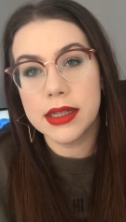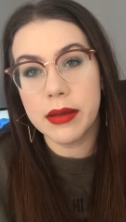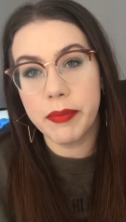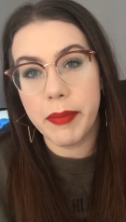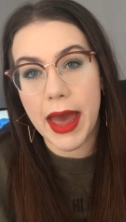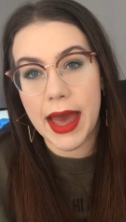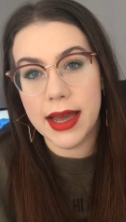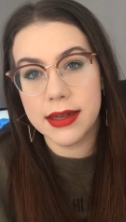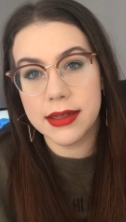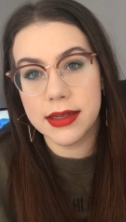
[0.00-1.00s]
It's a
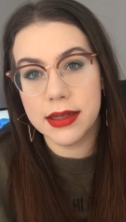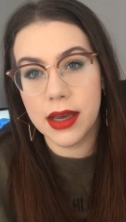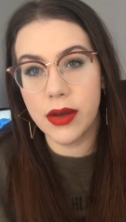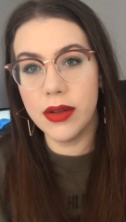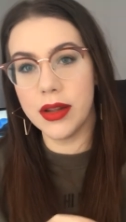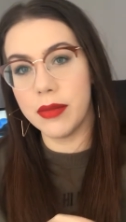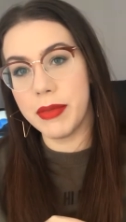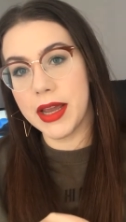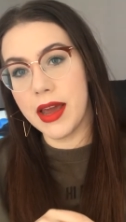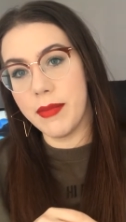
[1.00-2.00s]
matte, oh,
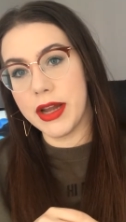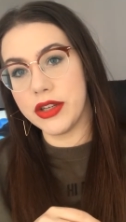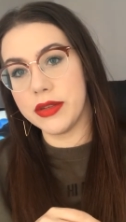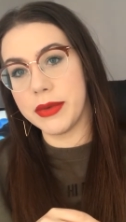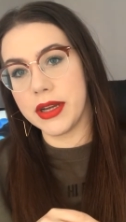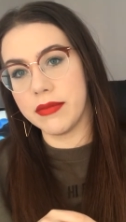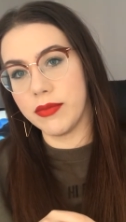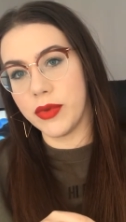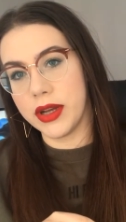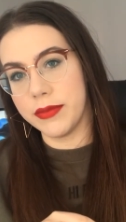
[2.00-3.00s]
it kind of matches my,
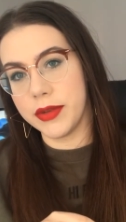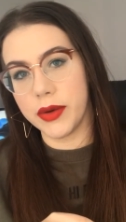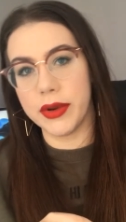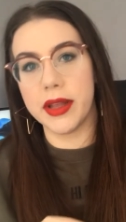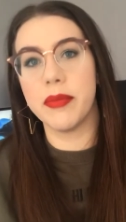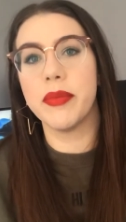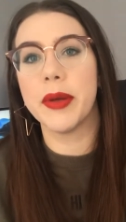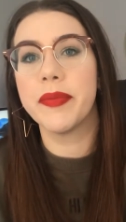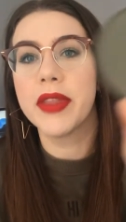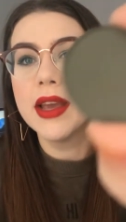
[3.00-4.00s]
well, not really,
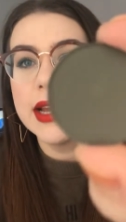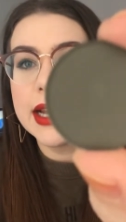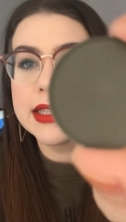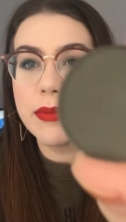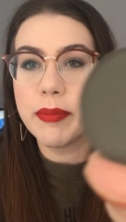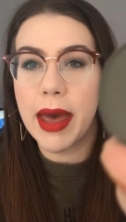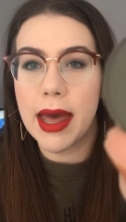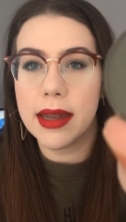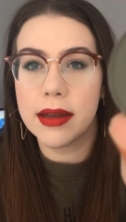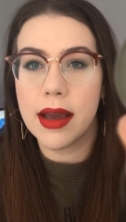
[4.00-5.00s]
but it's a
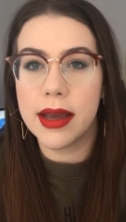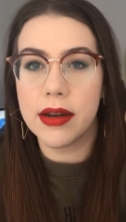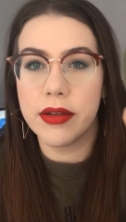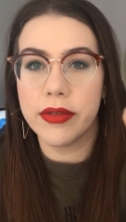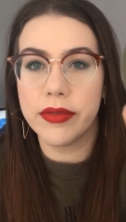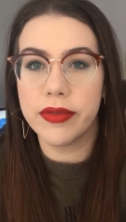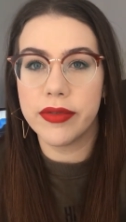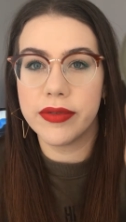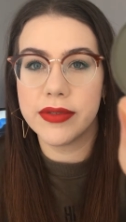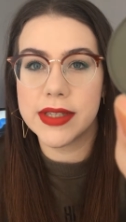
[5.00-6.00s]
matte kind of,
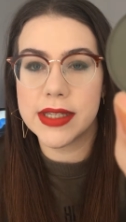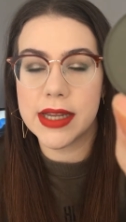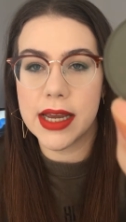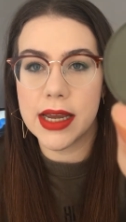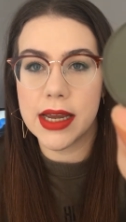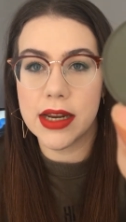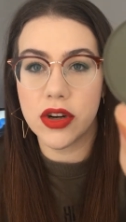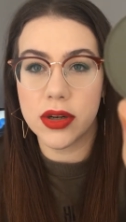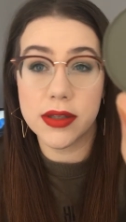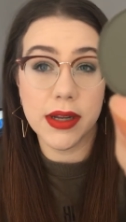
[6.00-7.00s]
say,
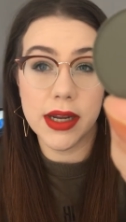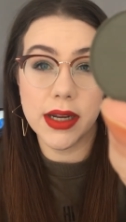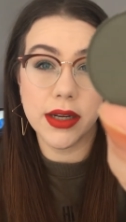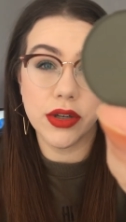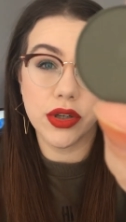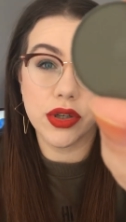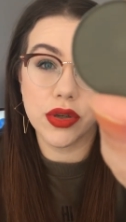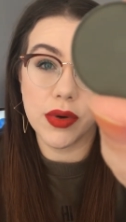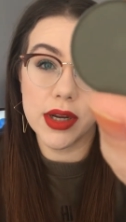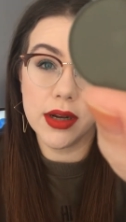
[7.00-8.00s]
dark
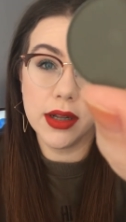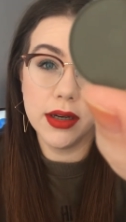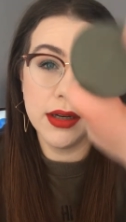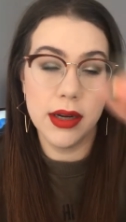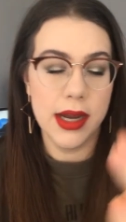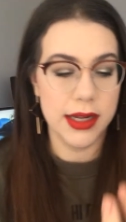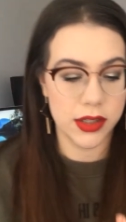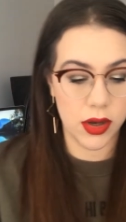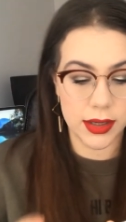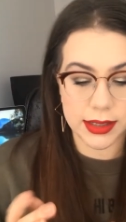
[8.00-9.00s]
sage green color.
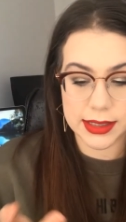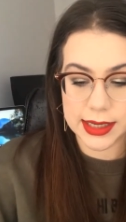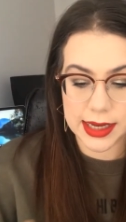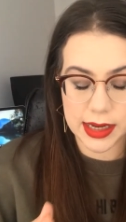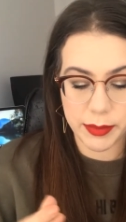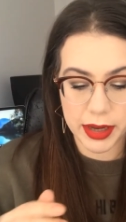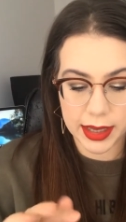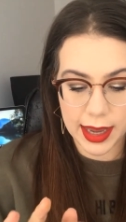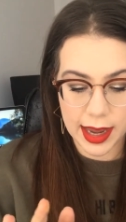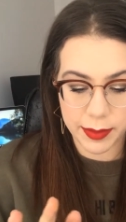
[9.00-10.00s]
It's called Team
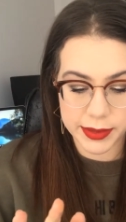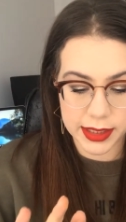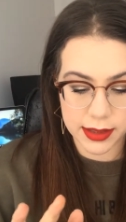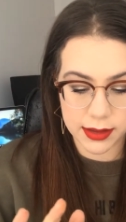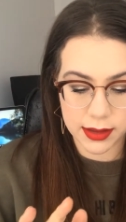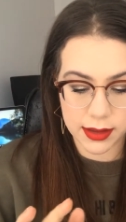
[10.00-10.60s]
Captain.